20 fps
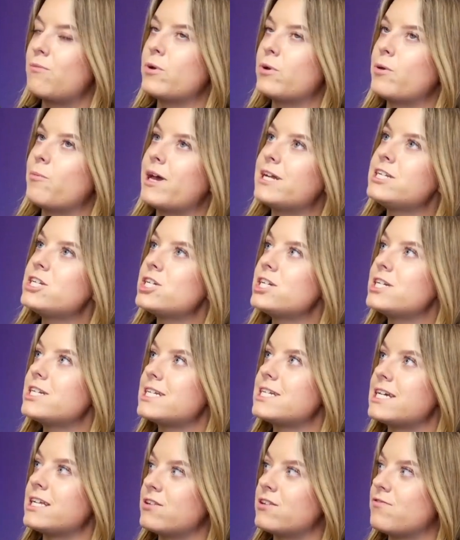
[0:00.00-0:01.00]
And we
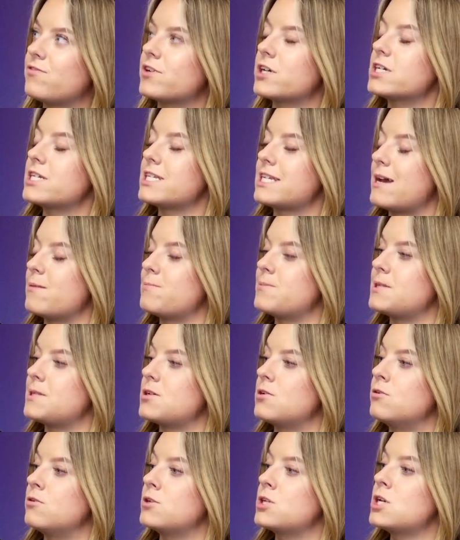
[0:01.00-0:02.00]
mentioned in the first
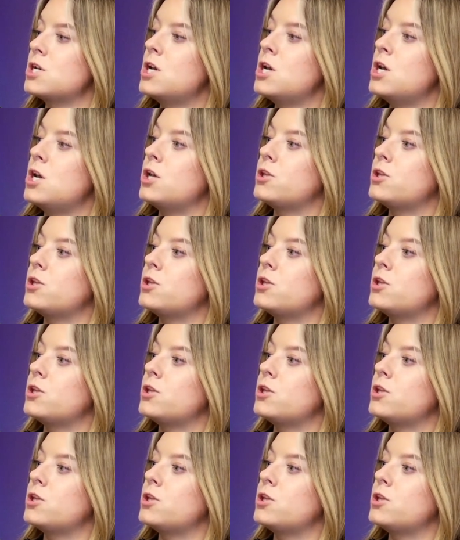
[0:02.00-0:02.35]
episode,